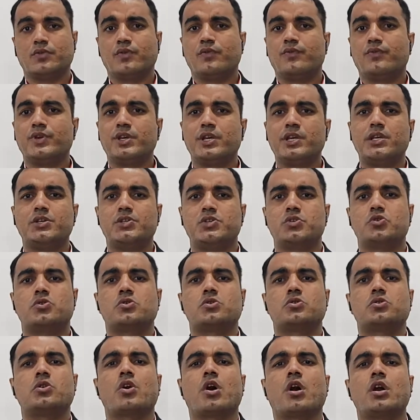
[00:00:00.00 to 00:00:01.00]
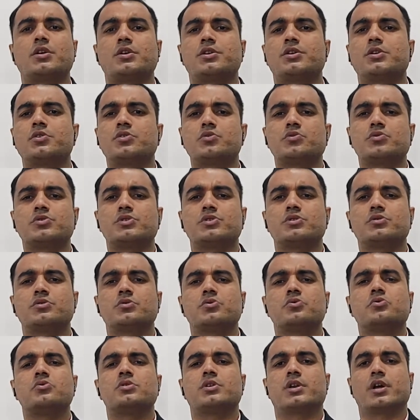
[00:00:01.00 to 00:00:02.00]
we should not use
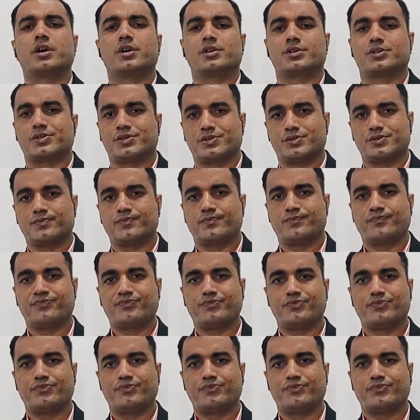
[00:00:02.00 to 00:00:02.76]
do, does,